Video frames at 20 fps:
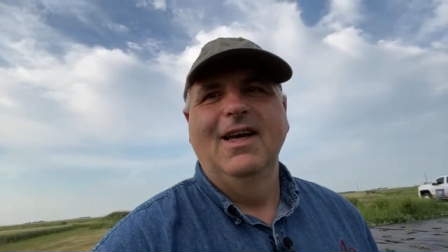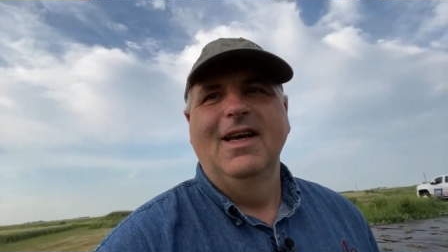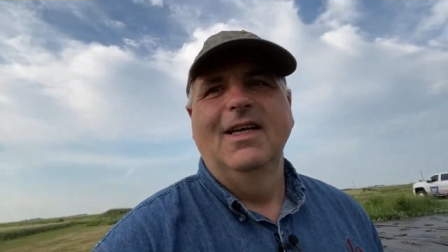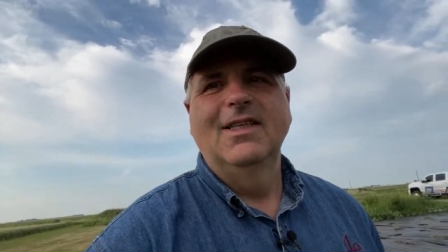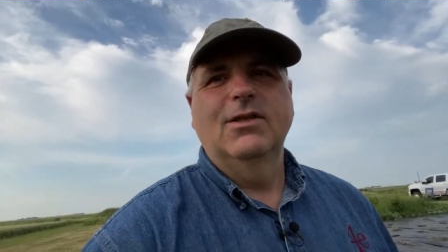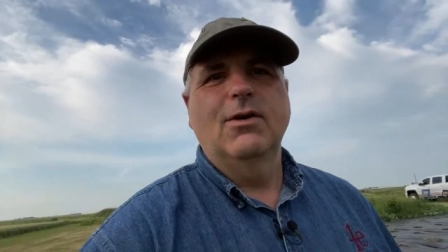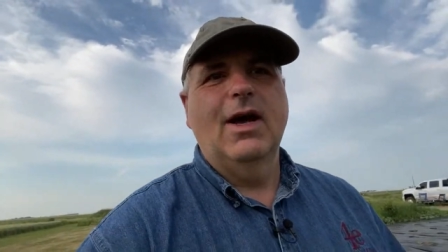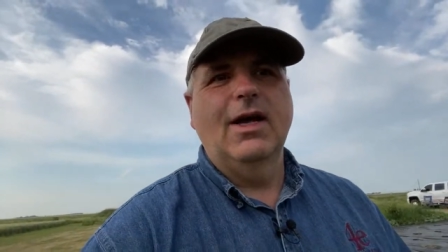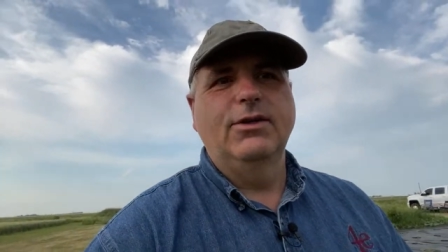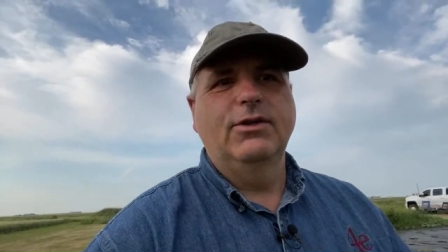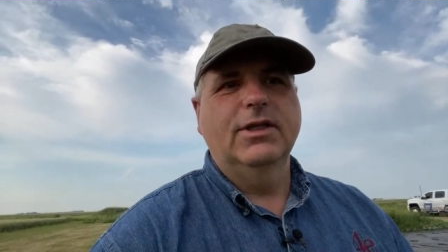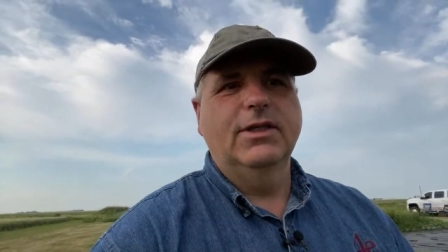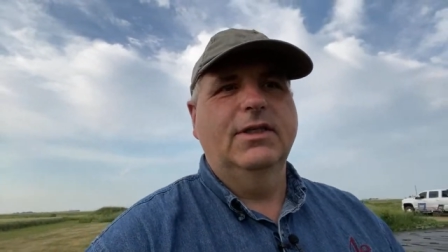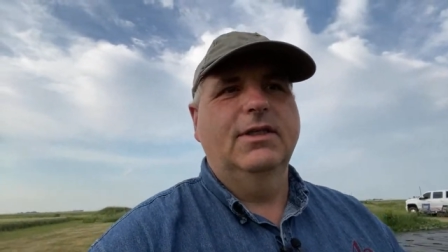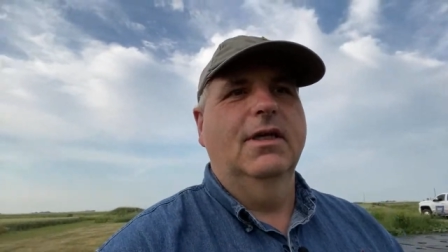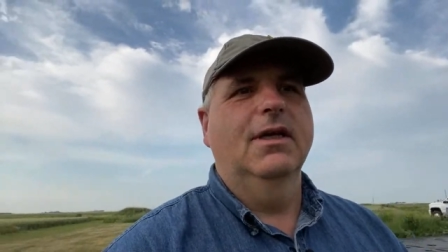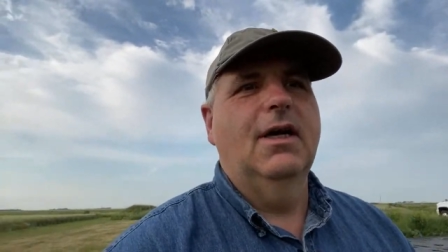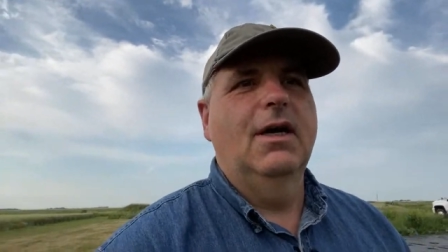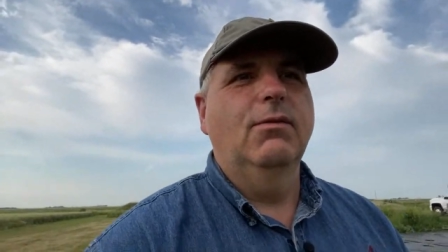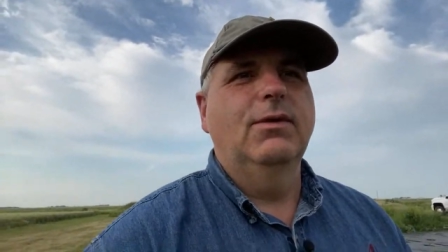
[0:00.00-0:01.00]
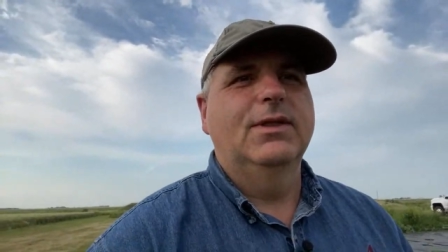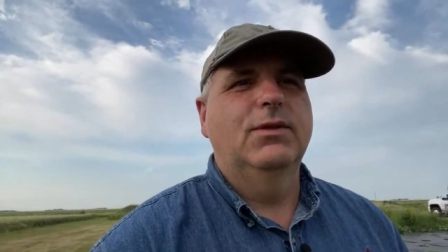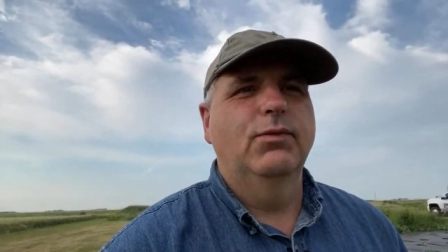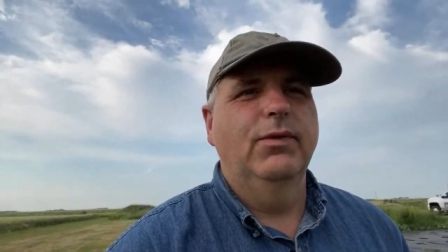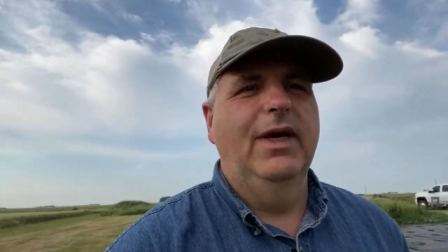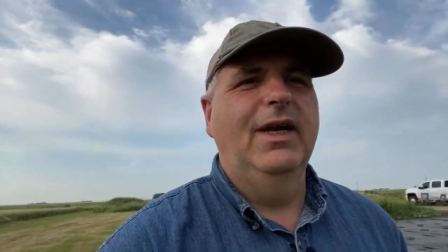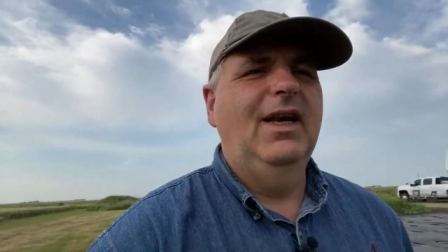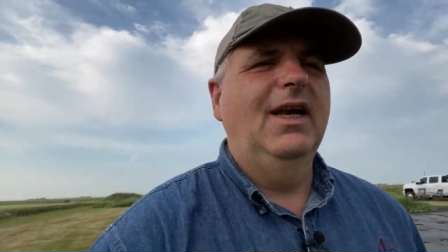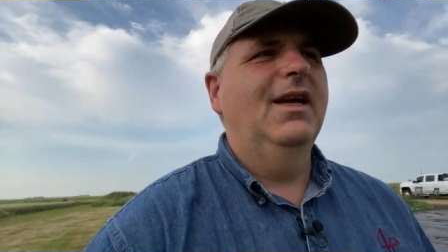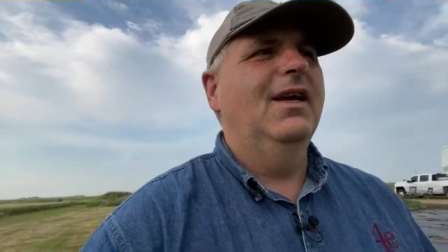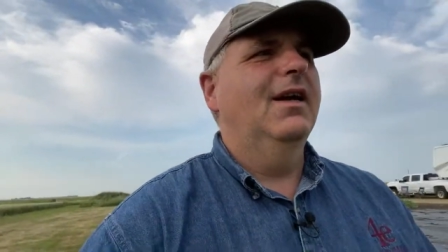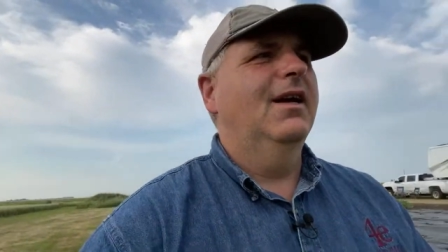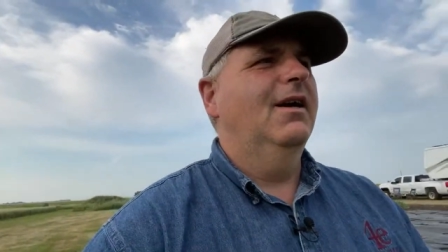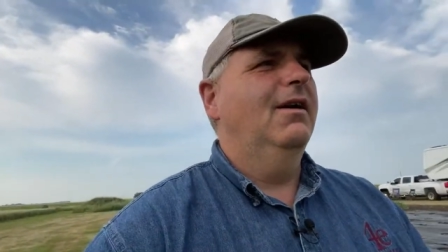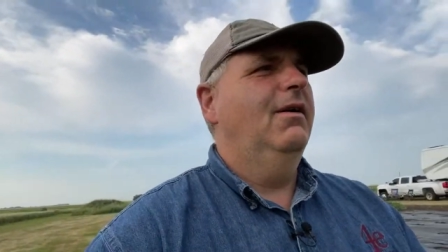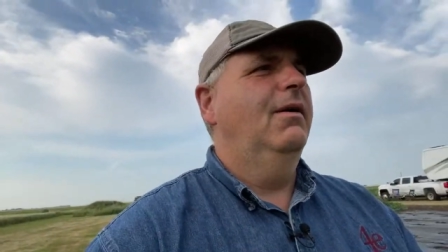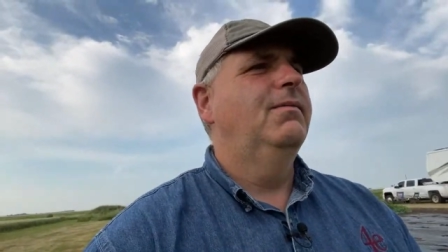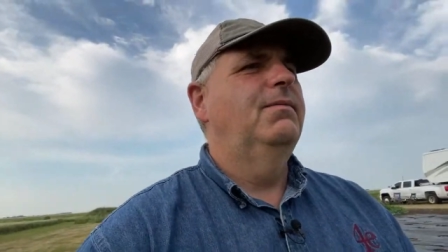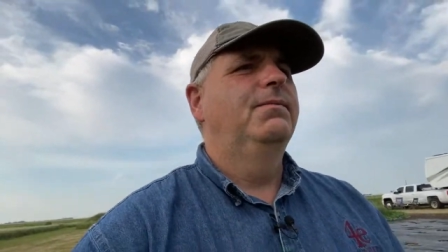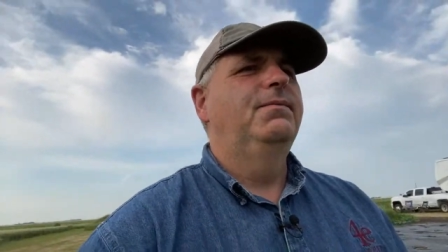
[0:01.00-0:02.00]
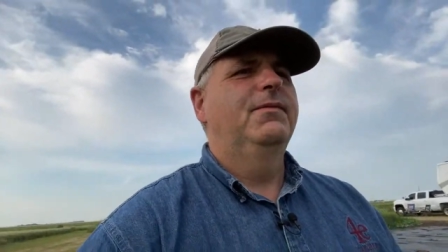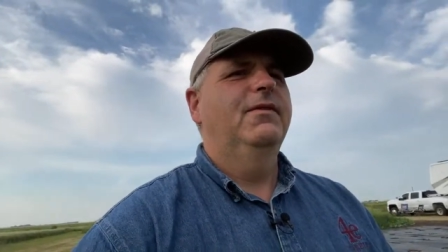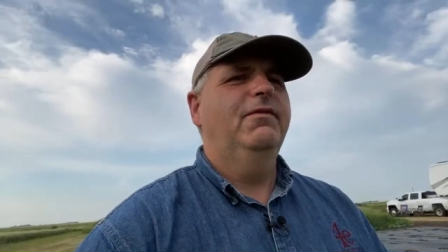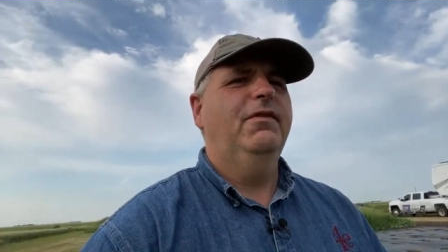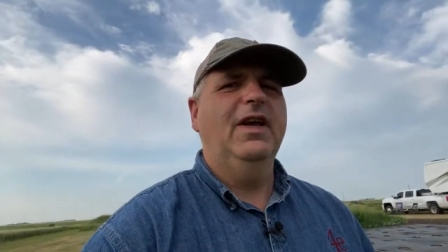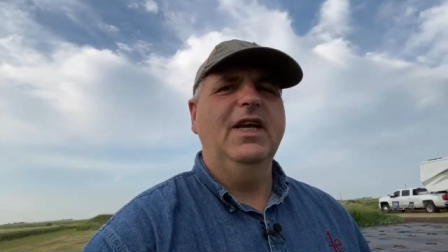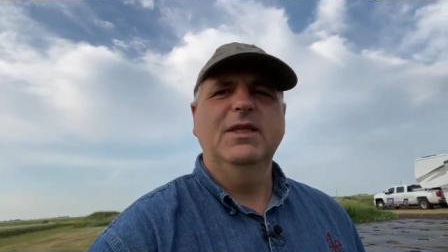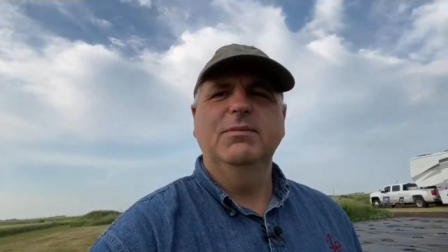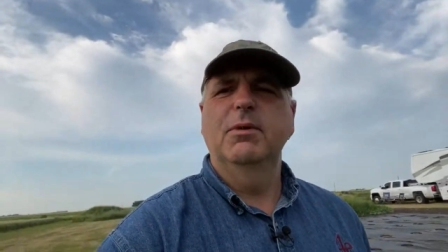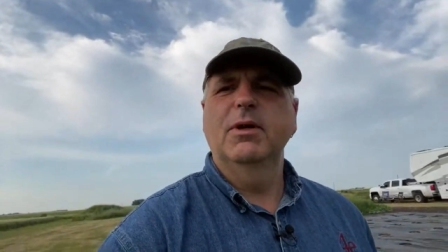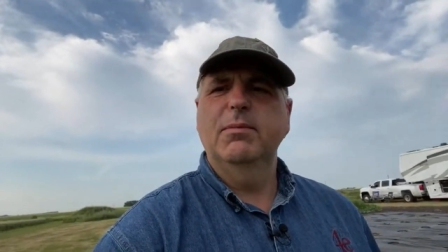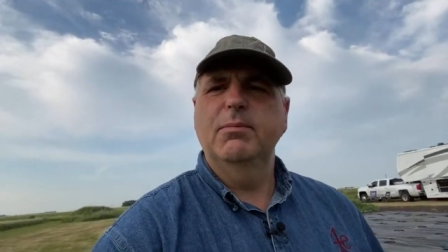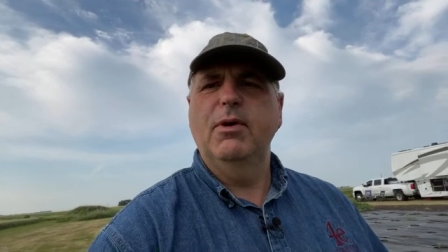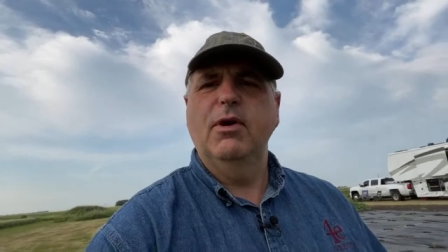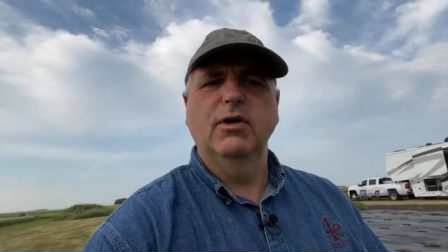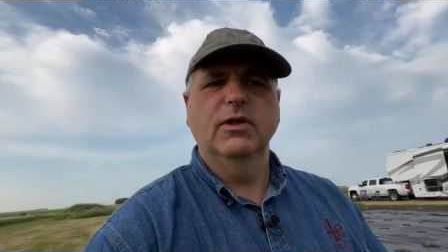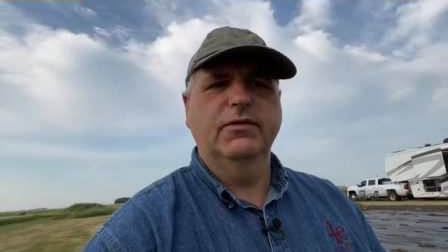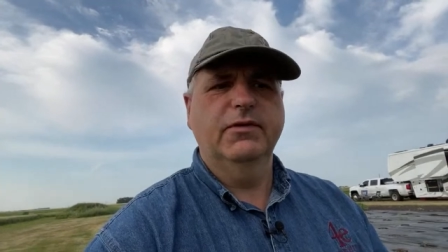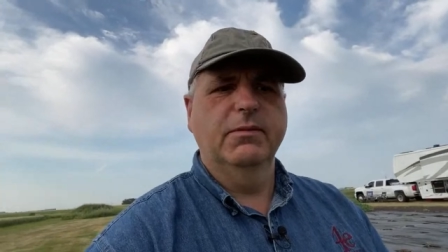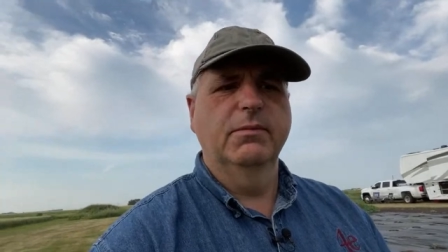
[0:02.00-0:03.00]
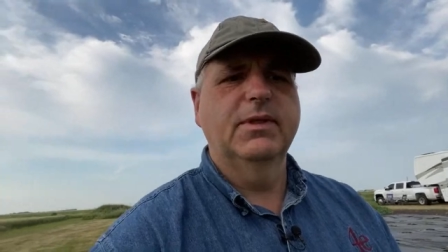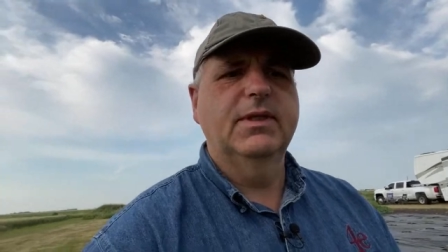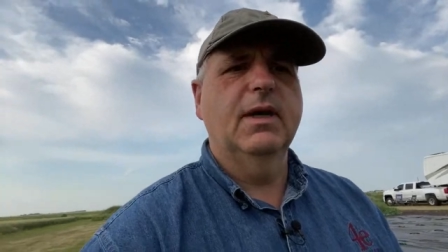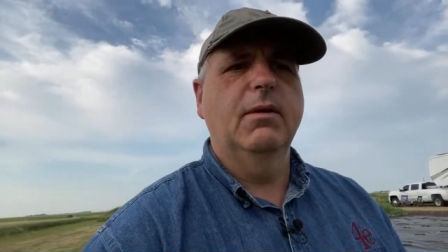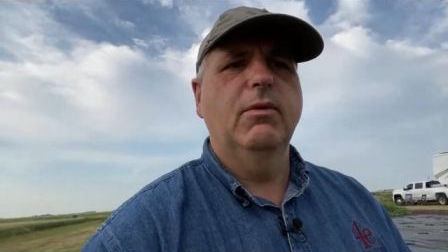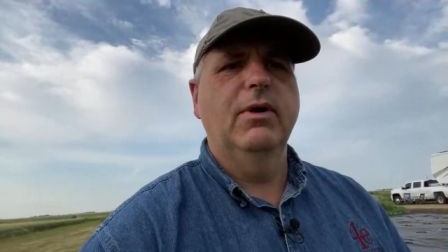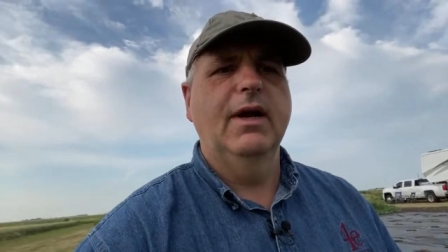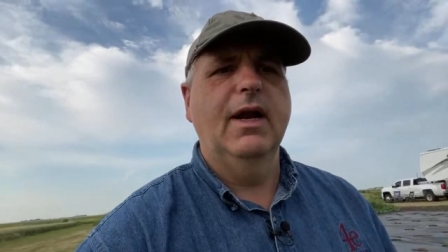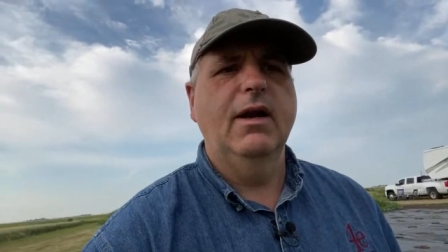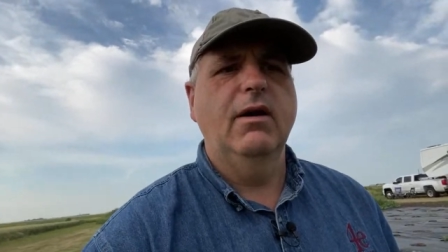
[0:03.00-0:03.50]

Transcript: So I just was reading a Facebook post from someone.